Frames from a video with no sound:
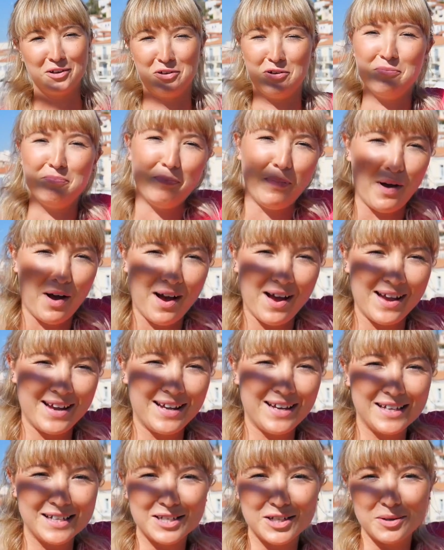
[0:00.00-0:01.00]
Goodbye
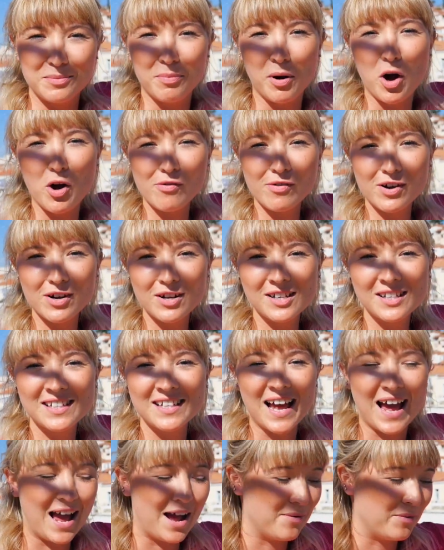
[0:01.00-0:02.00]
to Poros,
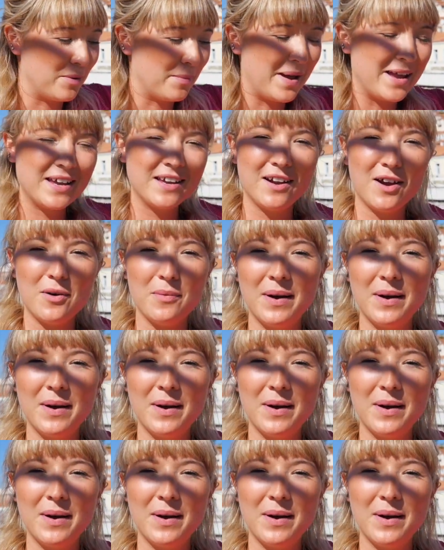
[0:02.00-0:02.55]
and we're making our